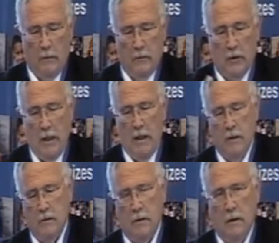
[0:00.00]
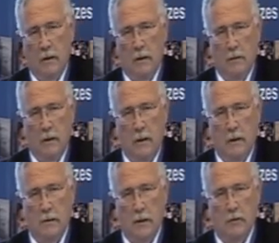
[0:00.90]
change in the
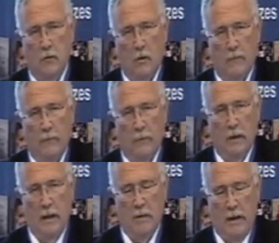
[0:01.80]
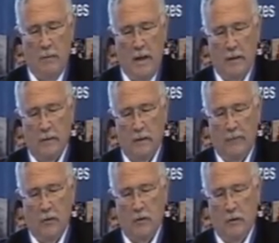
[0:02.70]
z-score for the lean body mass as a
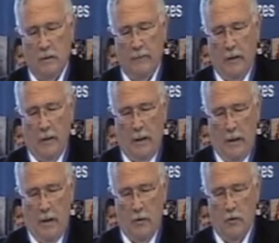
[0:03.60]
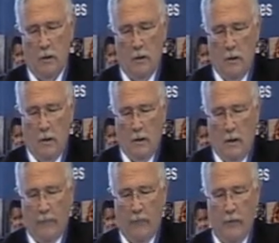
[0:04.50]
function of age
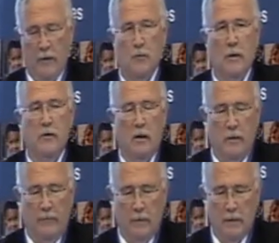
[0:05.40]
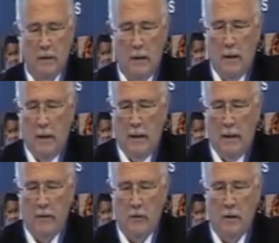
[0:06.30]
for these preterm infants.
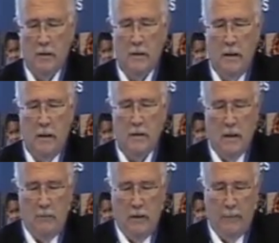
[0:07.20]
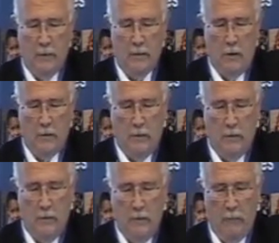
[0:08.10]
As you can see, some infants start
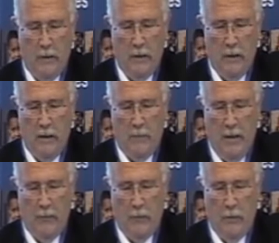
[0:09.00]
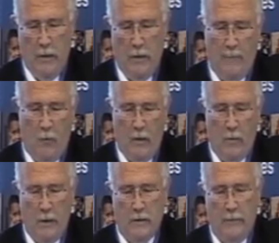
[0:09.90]
to, within about 30, 40
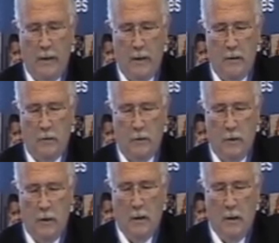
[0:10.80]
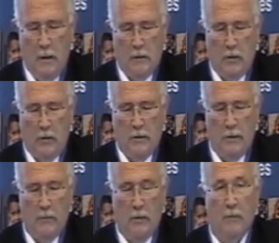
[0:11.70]
weeks of age, start to
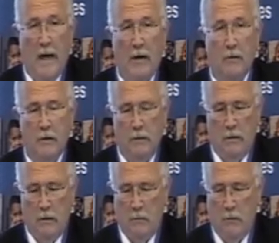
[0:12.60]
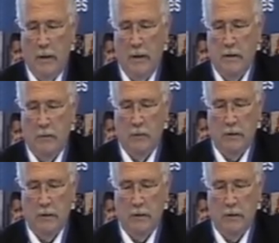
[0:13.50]
get back within the normal range and will